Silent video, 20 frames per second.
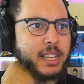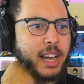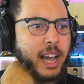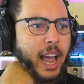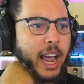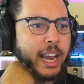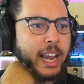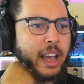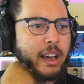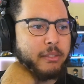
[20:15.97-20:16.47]

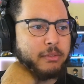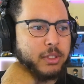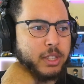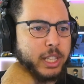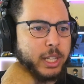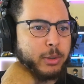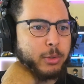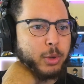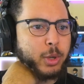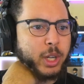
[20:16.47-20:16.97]
I got
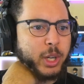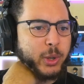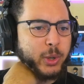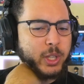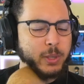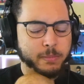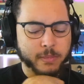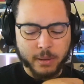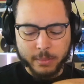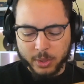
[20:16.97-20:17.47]
literal
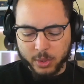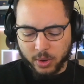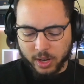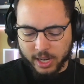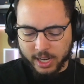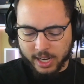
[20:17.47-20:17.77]
goosebumps right